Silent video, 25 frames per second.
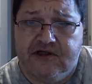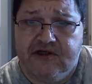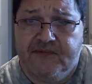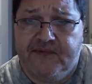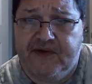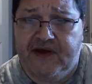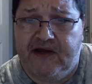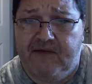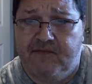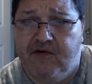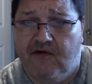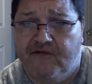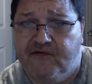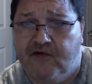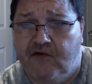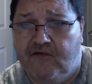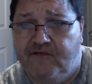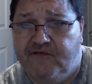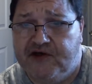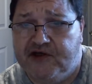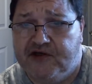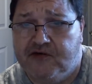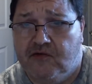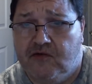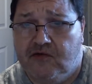people through
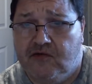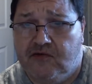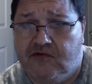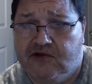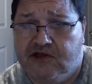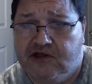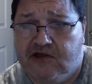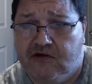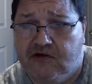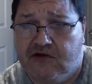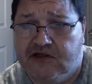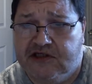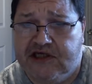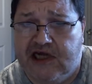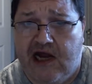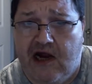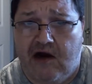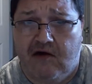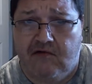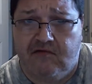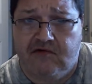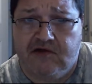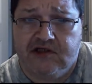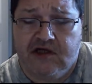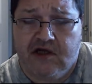visuals or
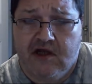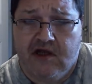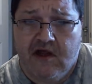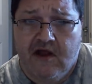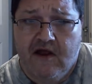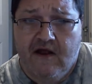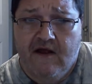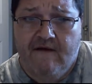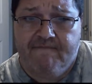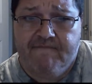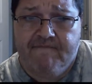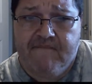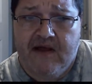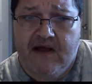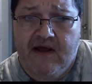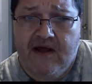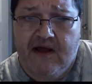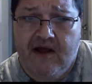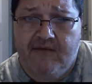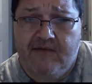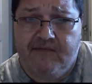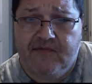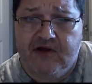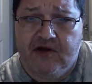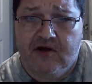sounds.
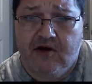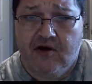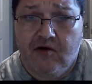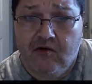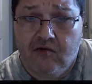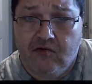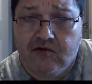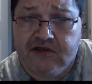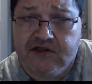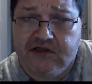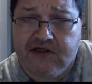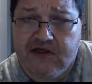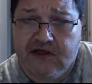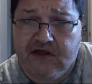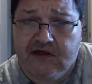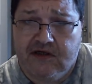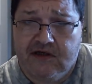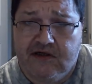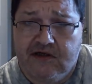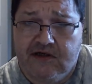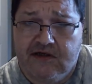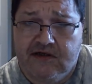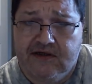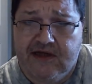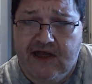The goal is
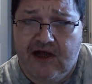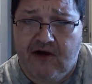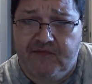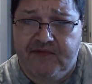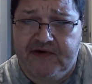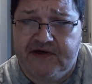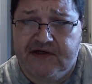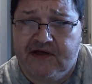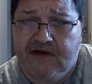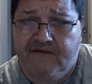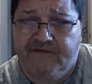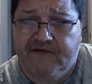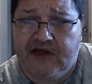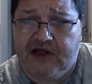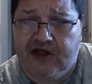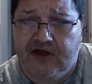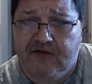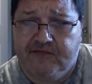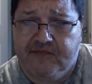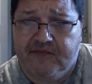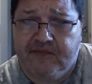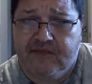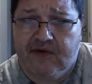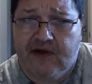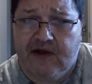to help you
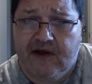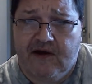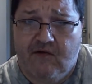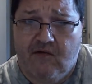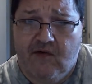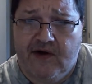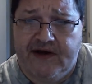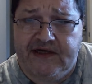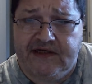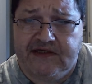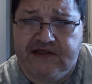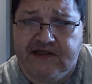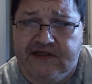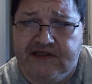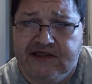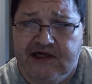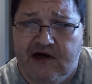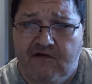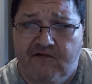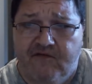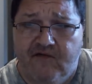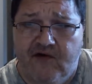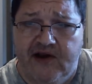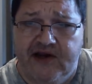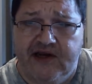develop ways to
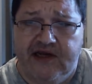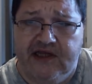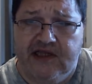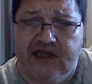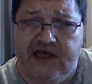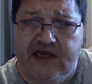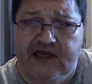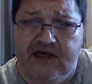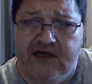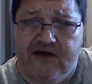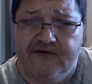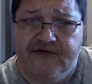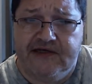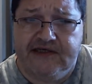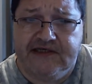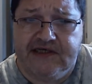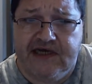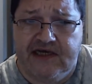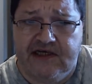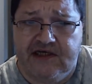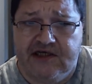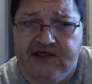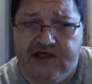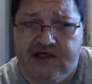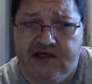self-regulate your
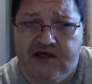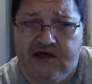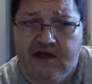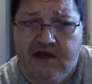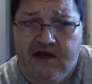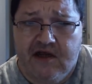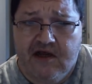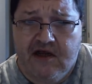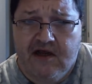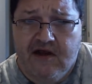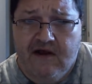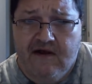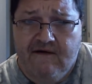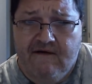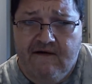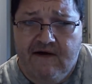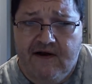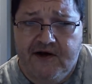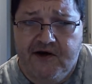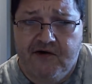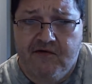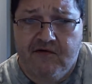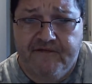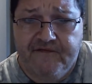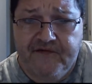attention.
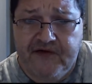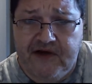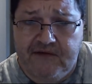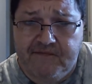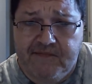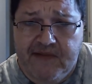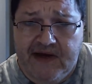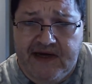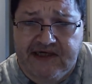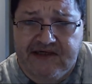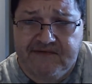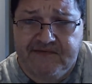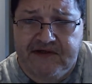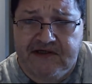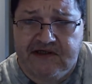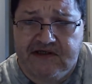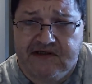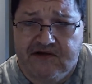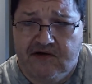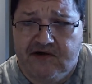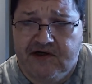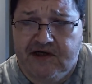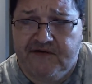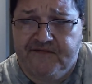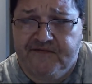Neurofeedback's been
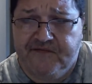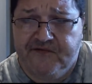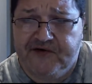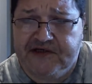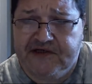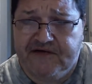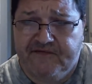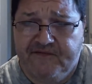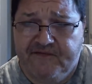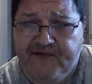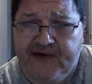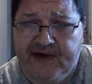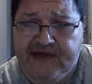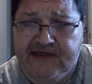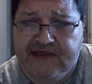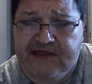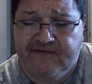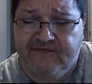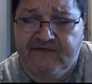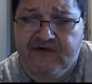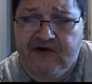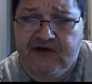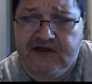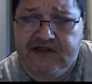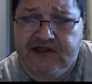studied for its
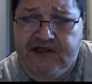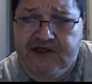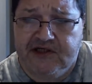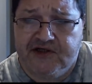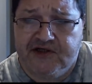effectiveness in